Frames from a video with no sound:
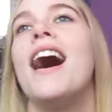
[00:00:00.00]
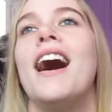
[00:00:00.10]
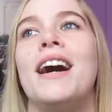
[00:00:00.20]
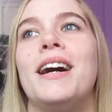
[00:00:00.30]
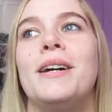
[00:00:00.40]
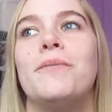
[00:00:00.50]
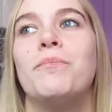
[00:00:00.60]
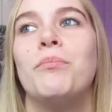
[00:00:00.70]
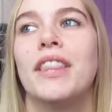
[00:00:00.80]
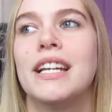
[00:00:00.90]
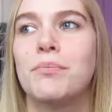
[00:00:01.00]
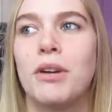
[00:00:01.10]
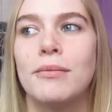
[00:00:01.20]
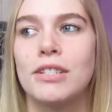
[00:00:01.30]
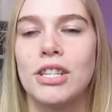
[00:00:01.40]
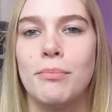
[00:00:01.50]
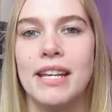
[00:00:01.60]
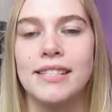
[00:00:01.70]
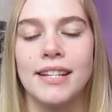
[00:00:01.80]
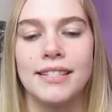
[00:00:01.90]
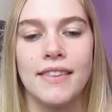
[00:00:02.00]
But that's pretty much the basics,